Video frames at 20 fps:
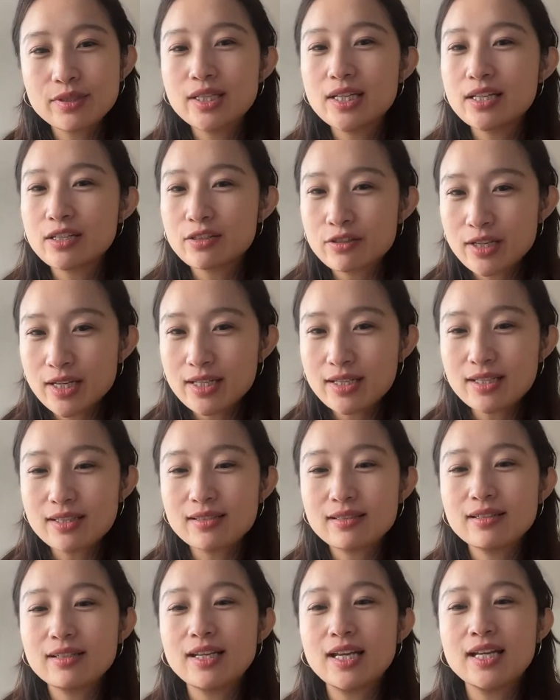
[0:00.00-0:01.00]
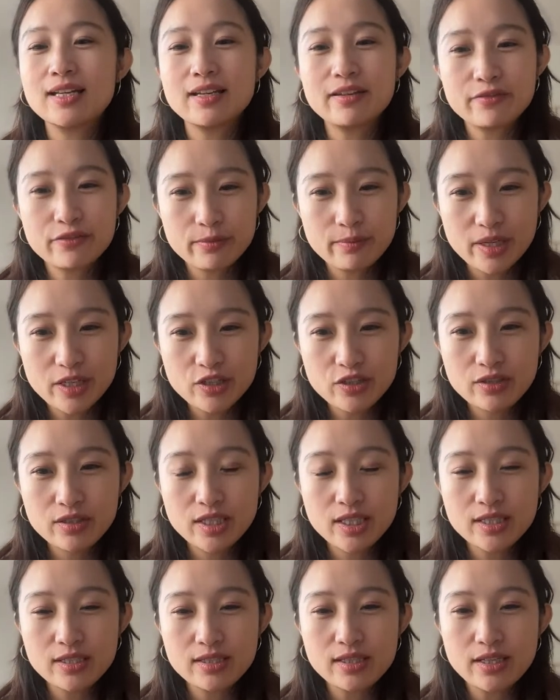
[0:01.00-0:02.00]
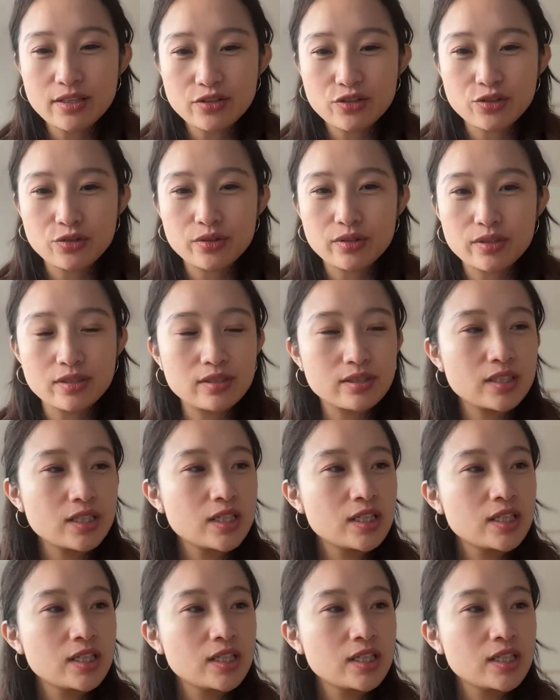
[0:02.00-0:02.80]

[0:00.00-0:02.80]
internet and information is uncertain,